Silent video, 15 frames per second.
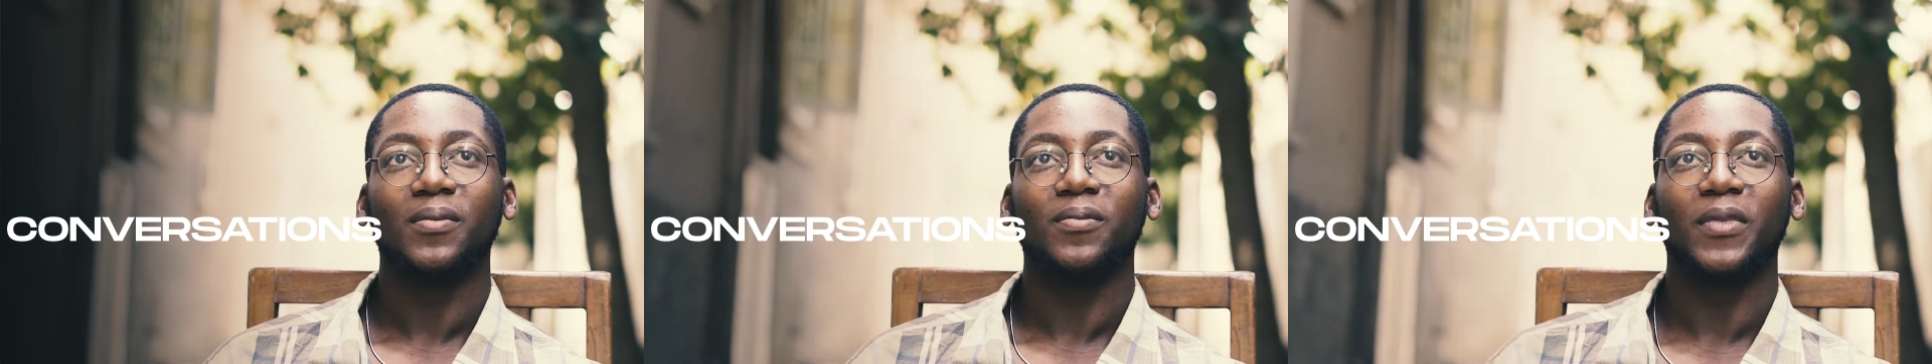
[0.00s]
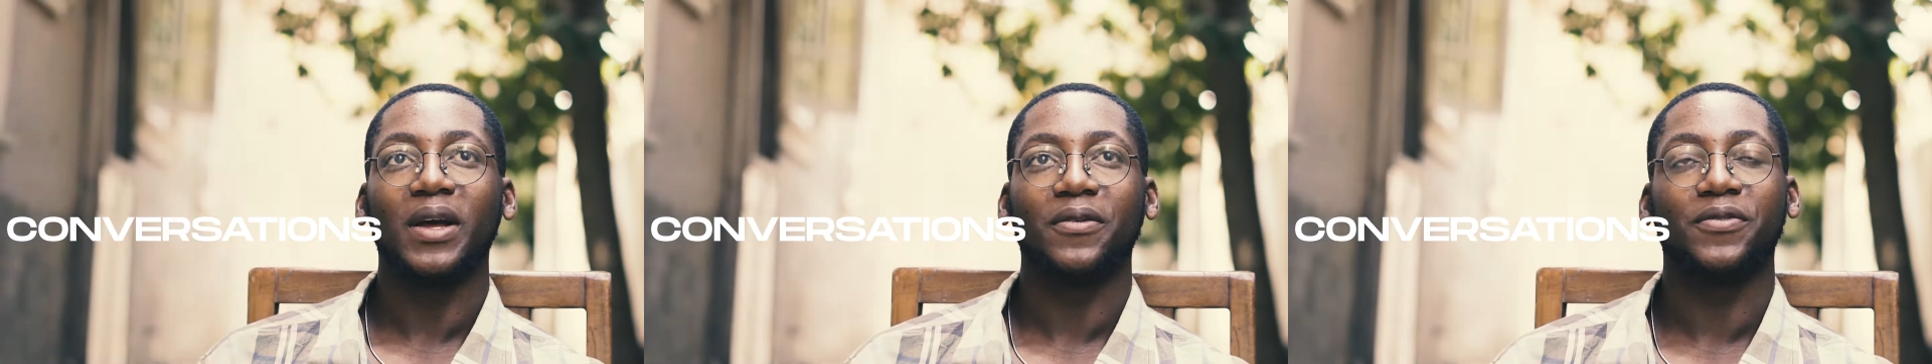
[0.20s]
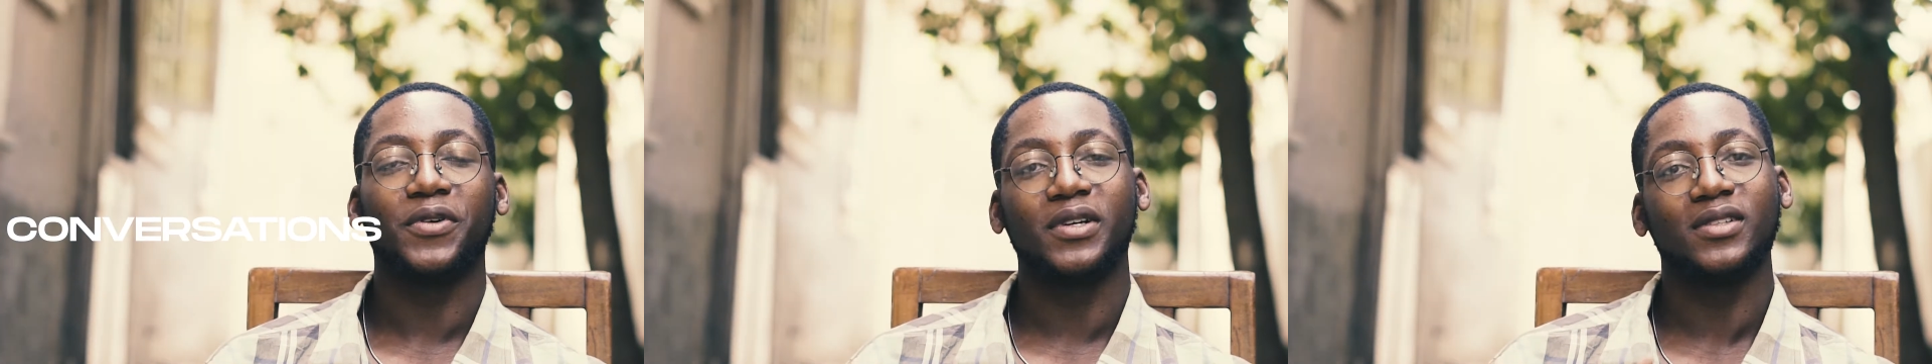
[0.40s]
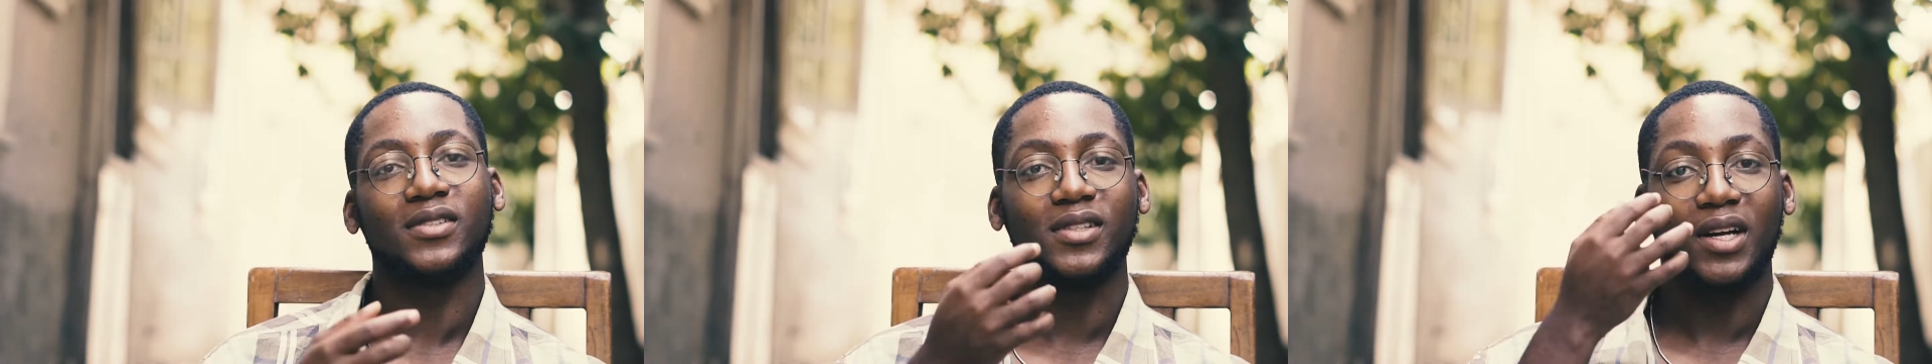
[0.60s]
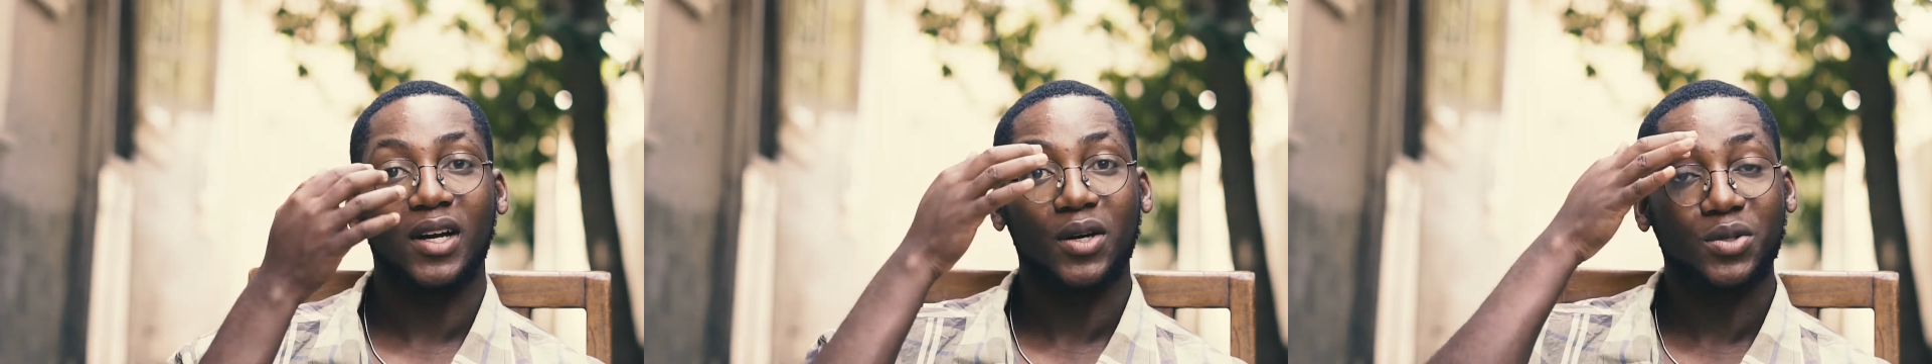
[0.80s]
My
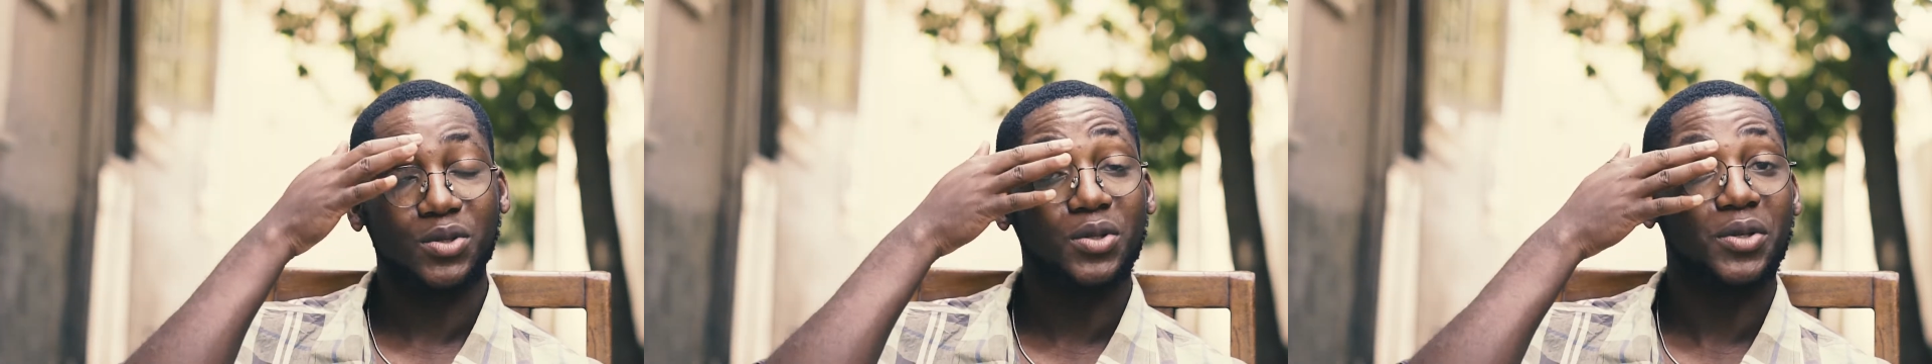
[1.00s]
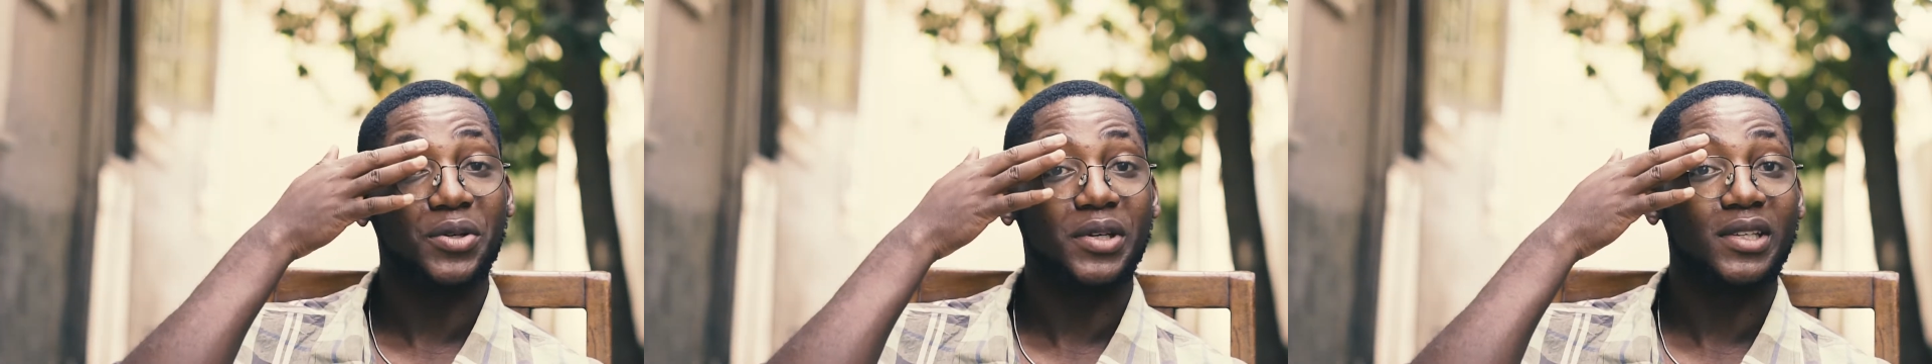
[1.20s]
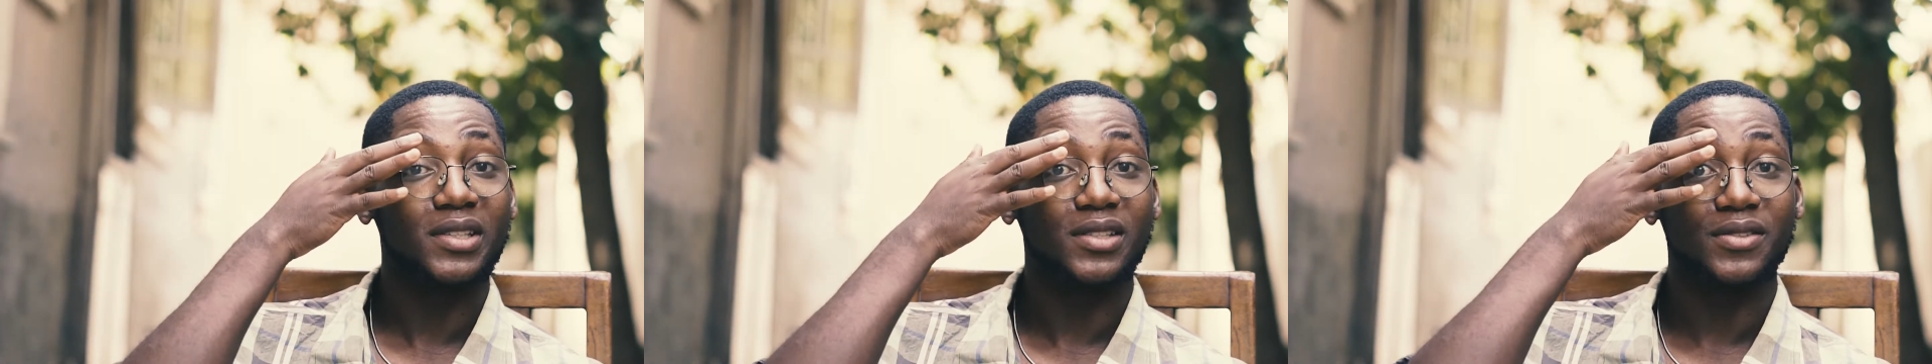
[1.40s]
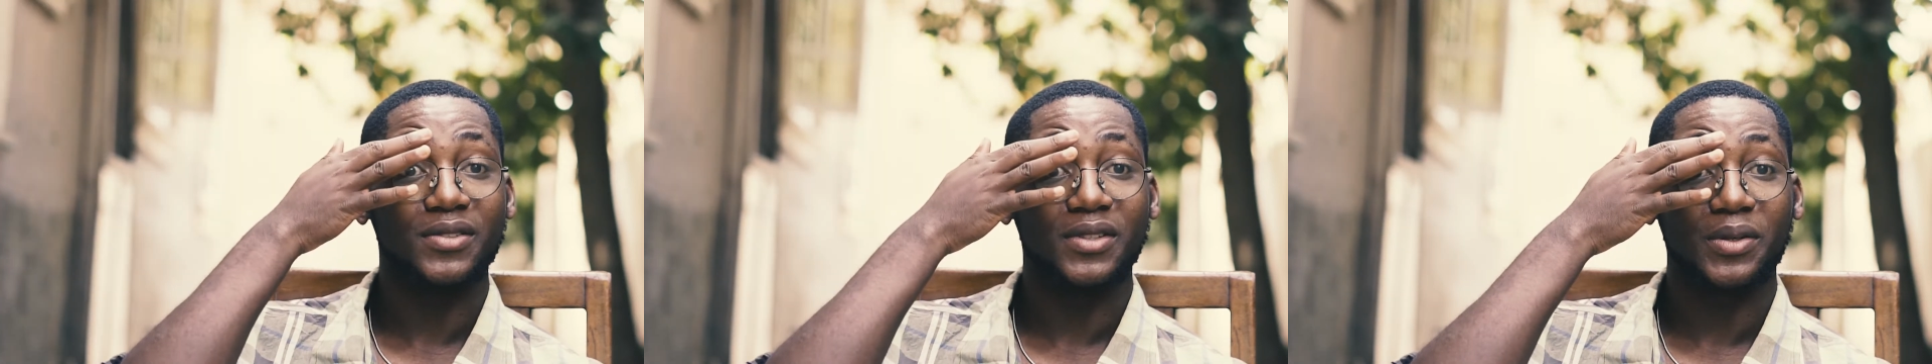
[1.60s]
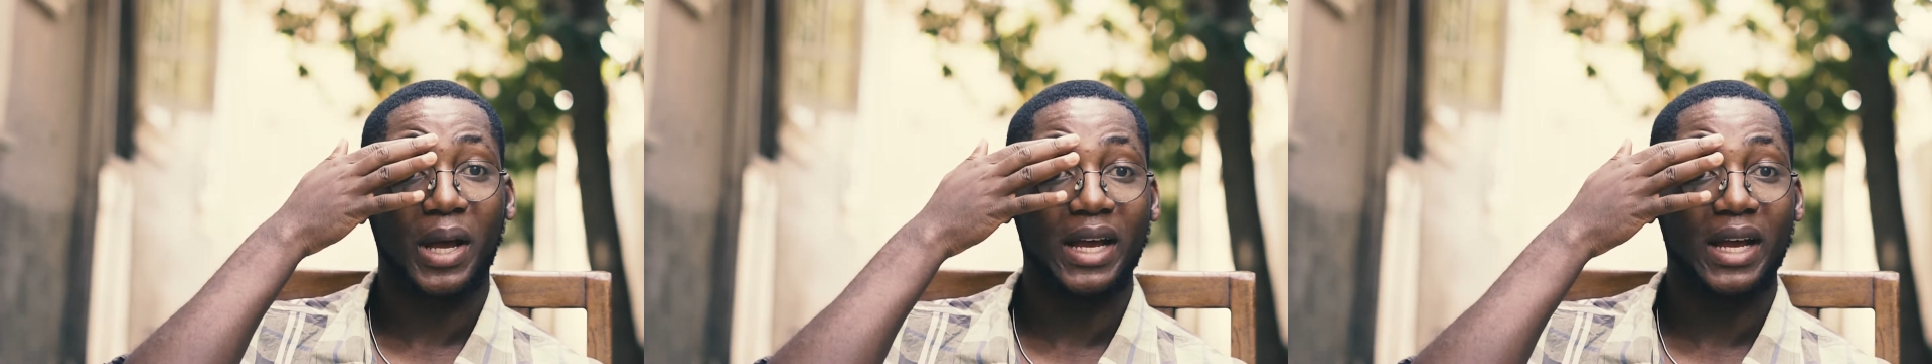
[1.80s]
friends are also creatives.